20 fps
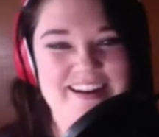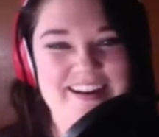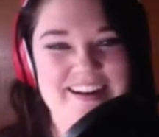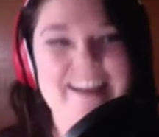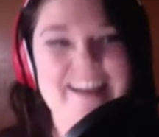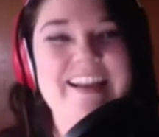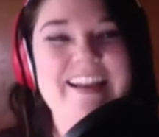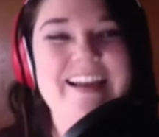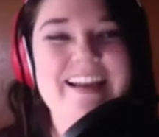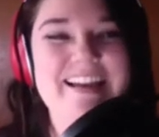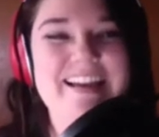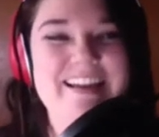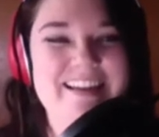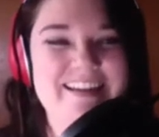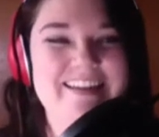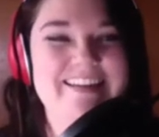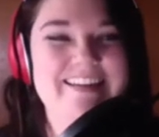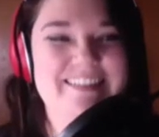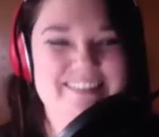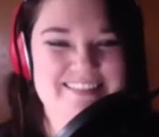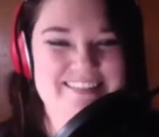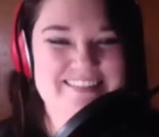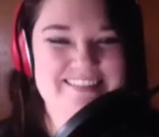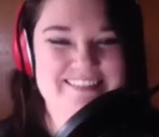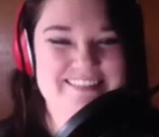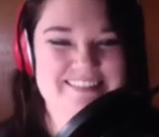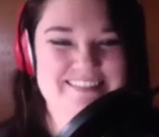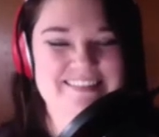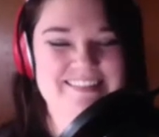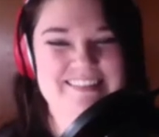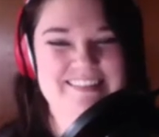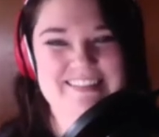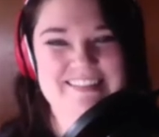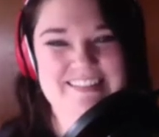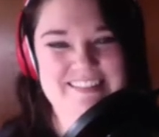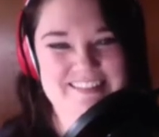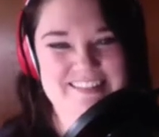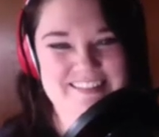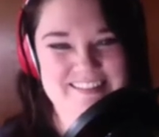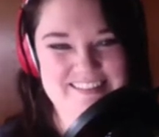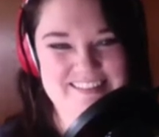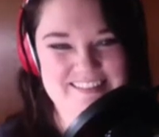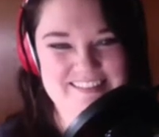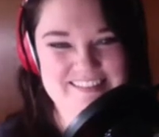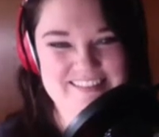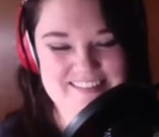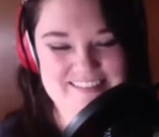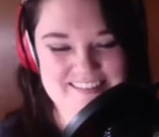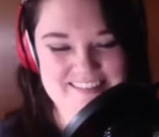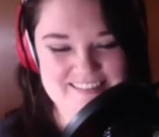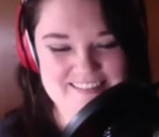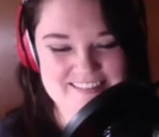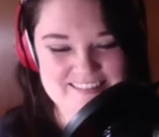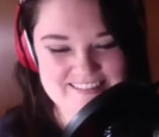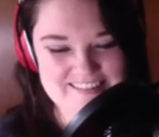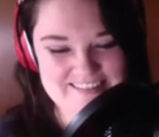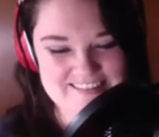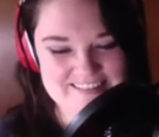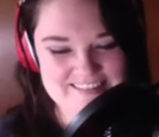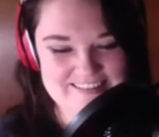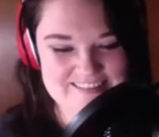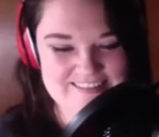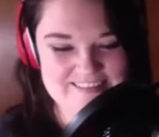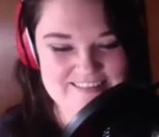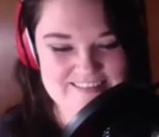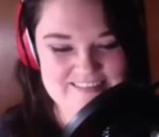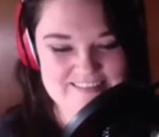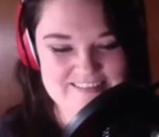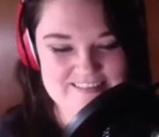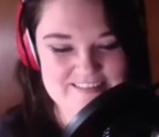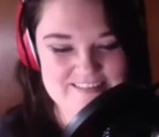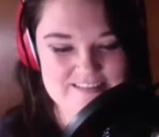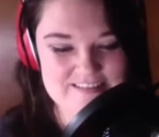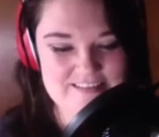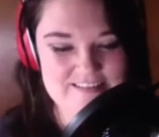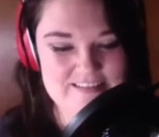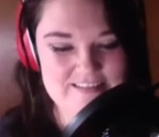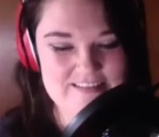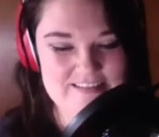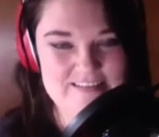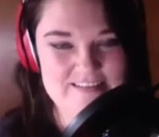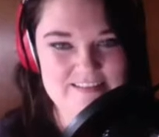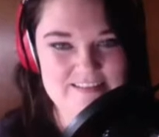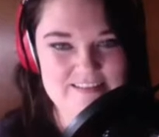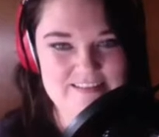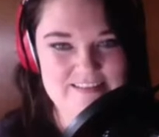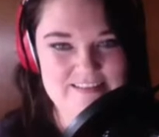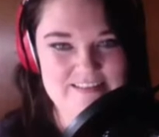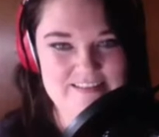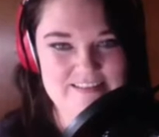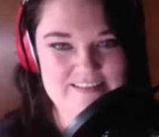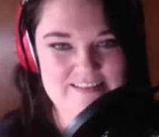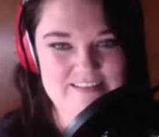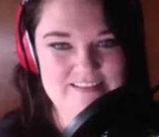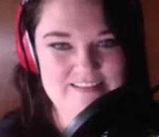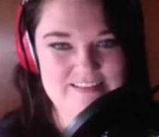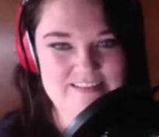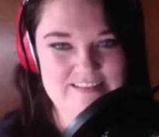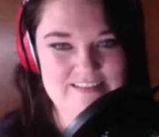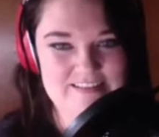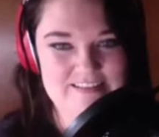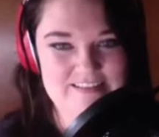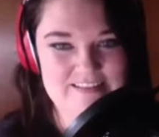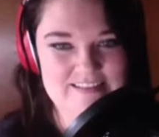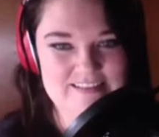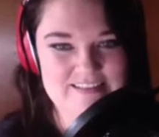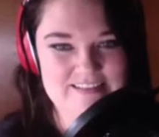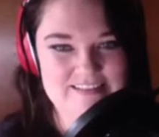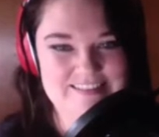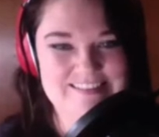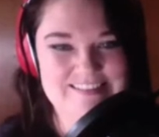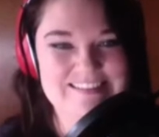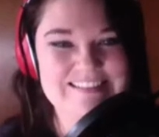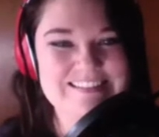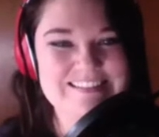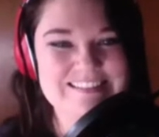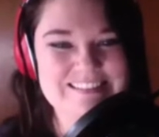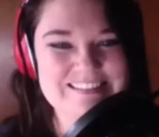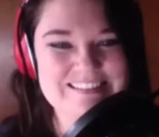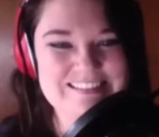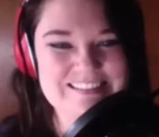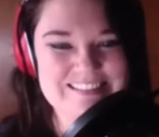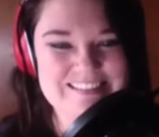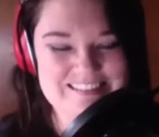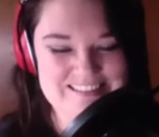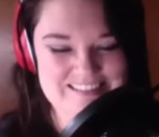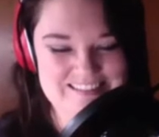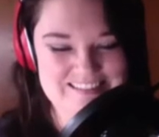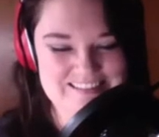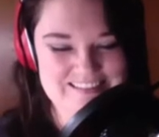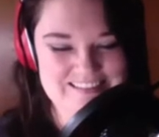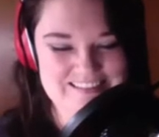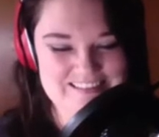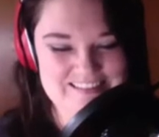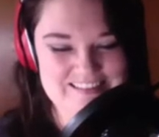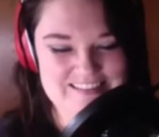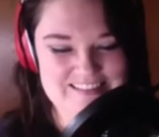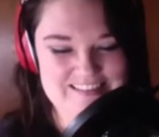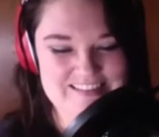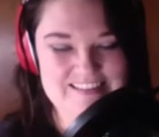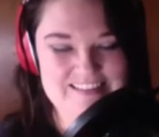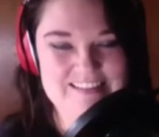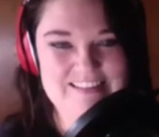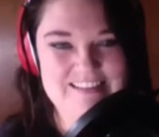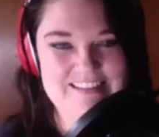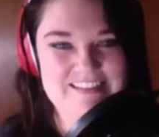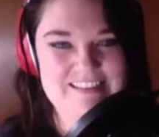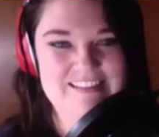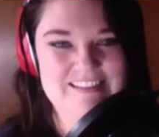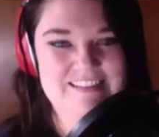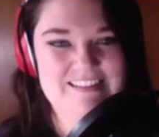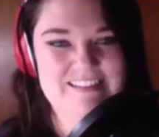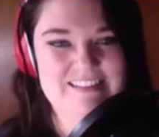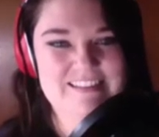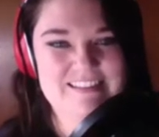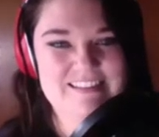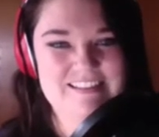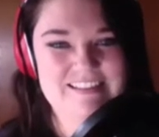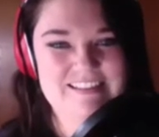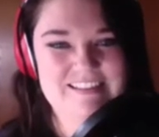[no speech]